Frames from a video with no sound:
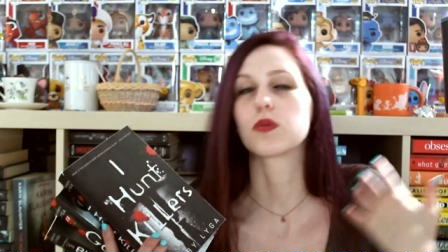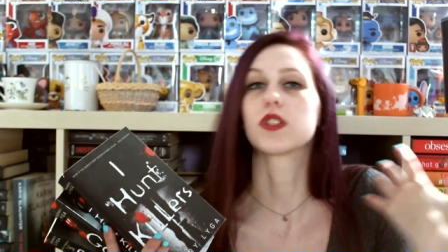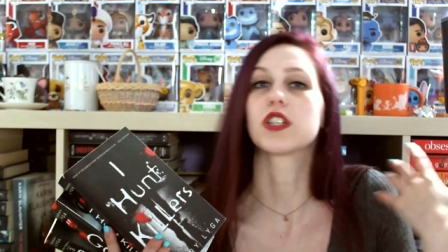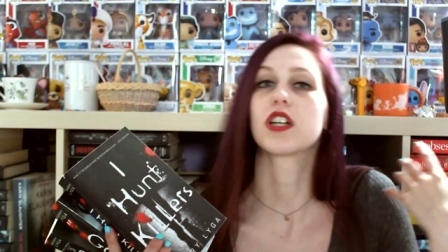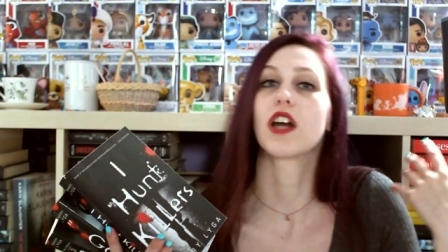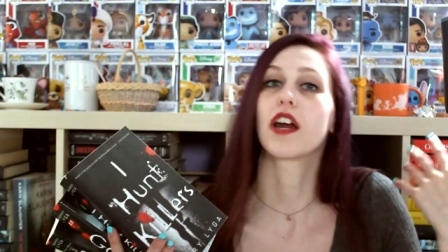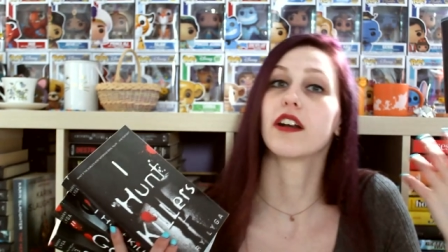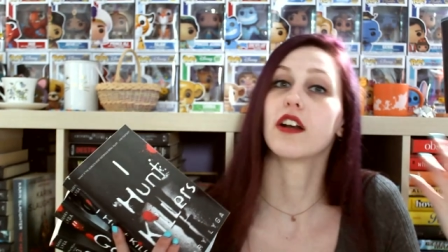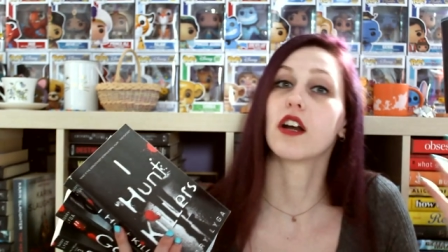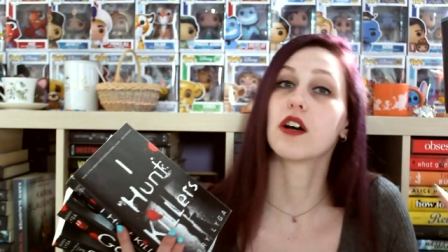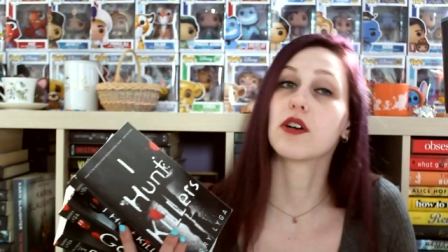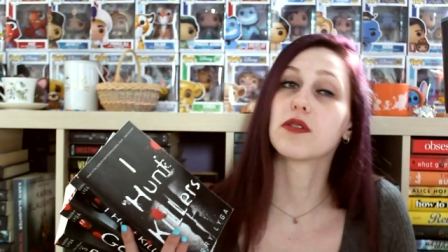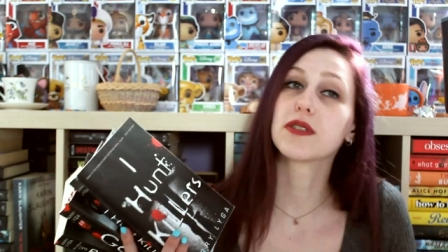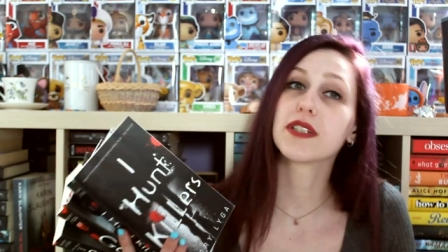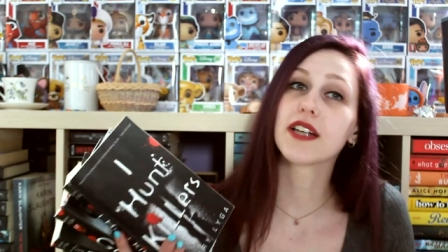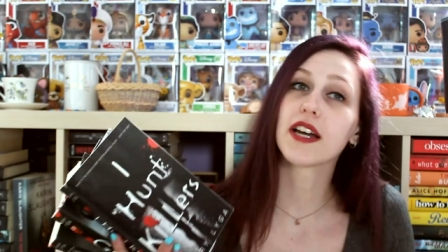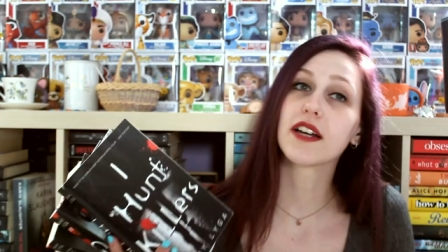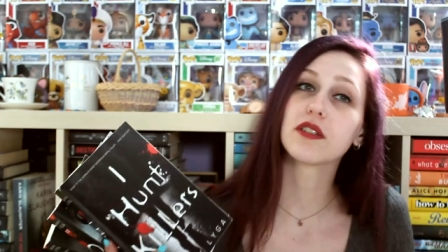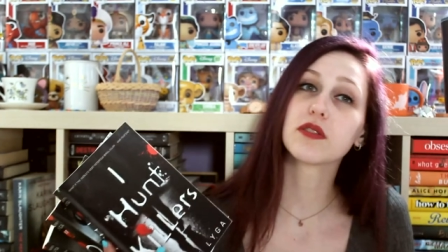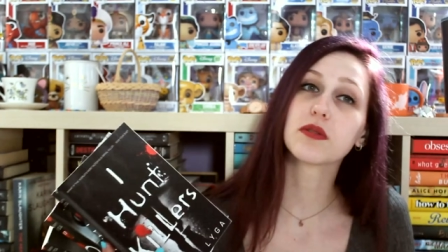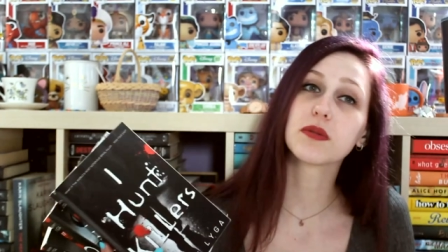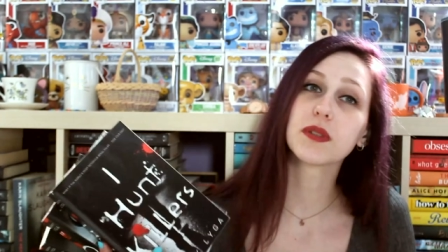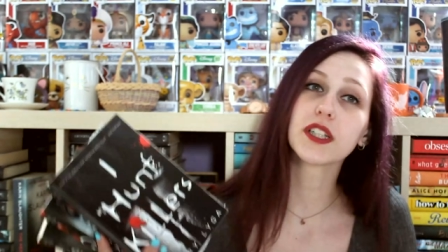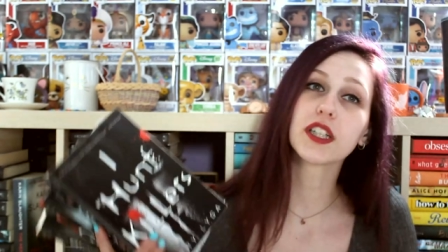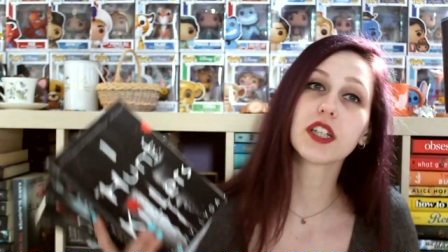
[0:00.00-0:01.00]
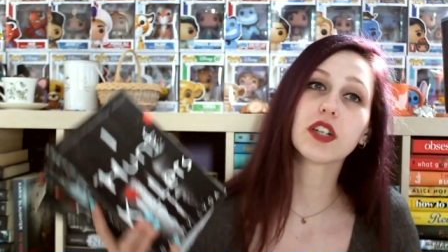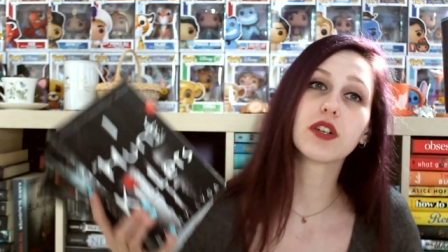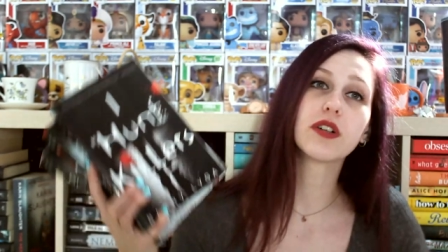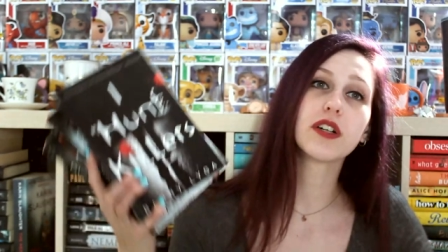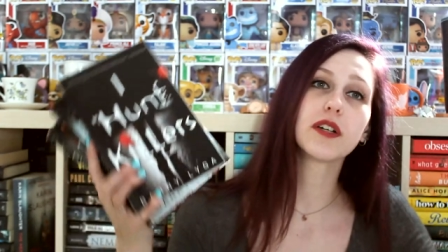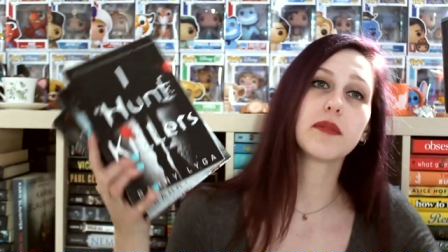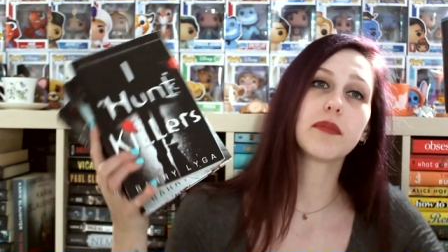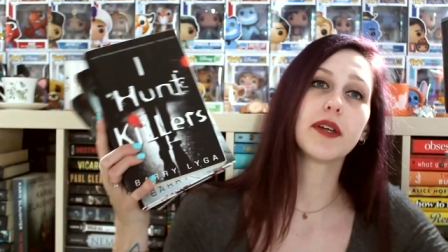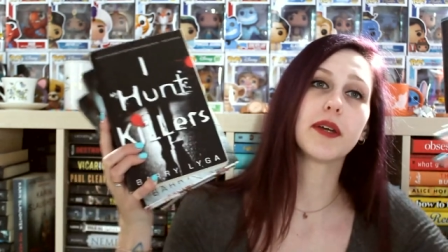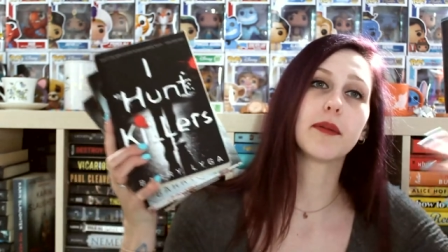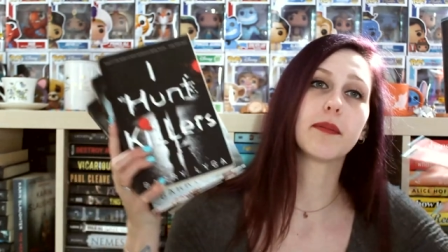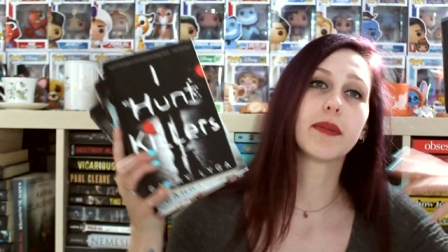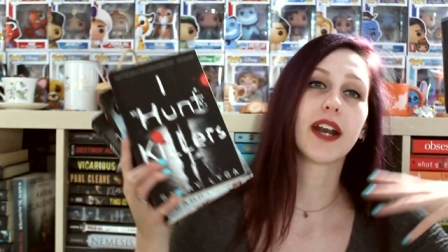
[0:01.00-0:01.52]
which I know sounds really
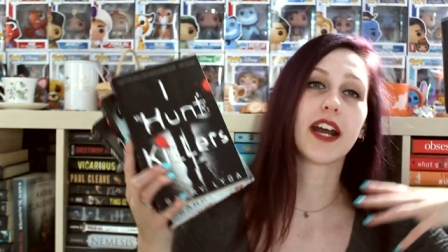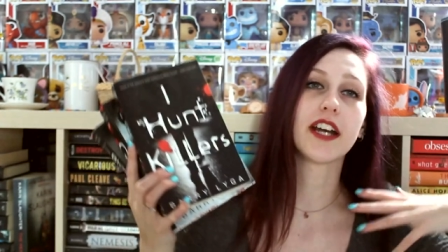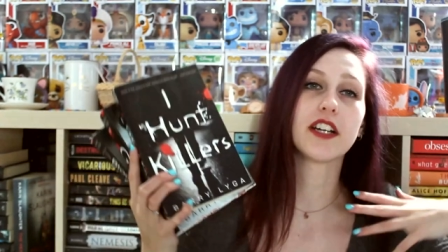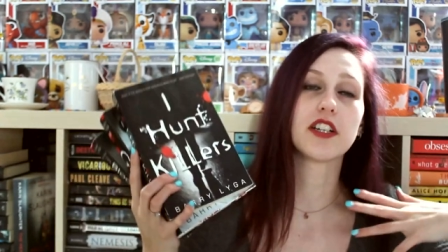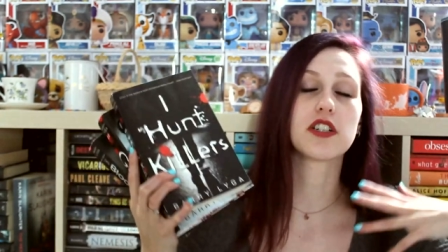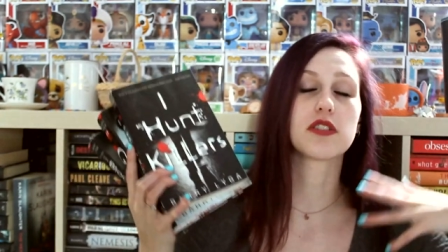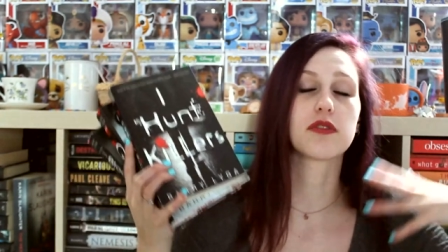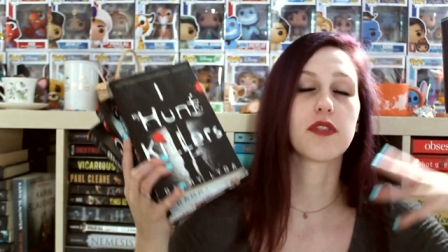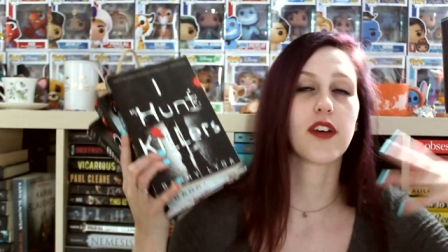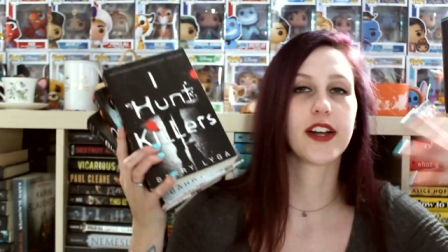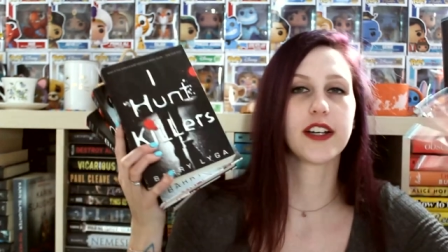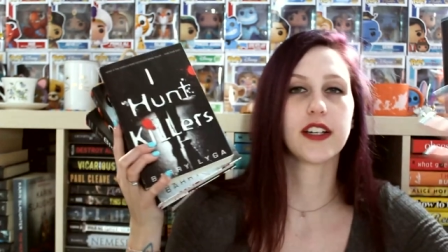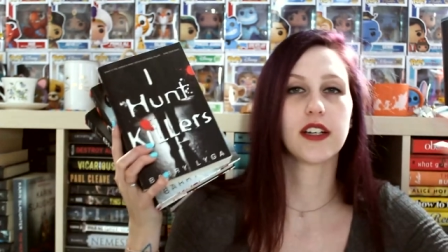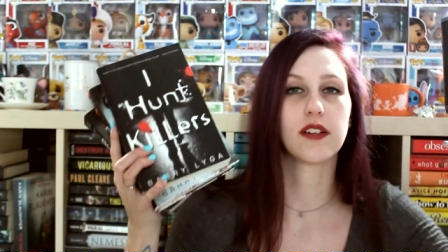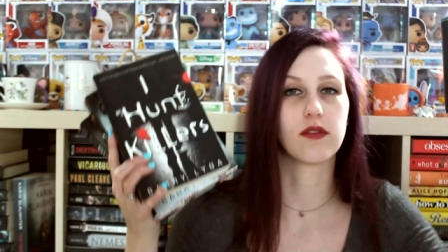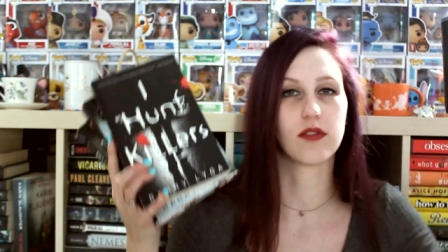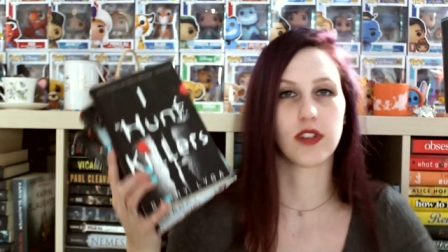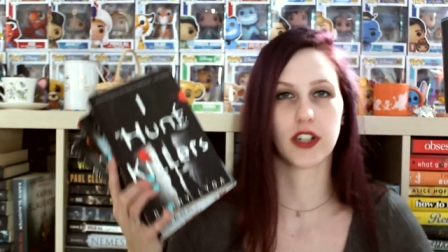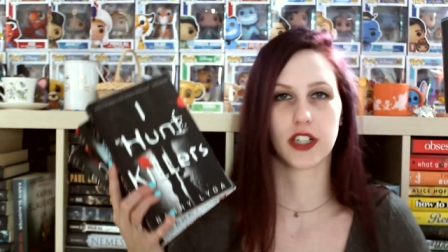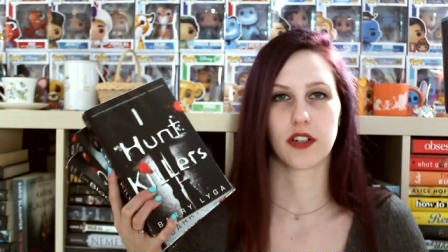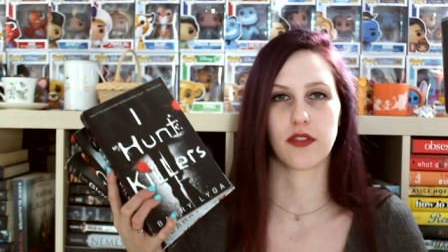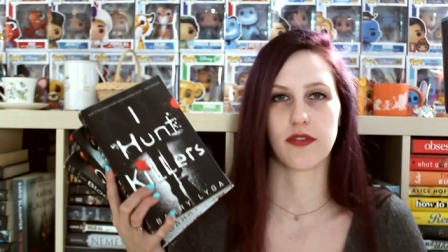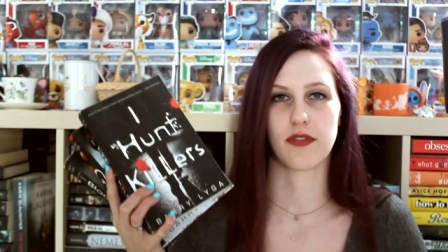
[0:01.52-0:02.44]
creepy, but I just find it very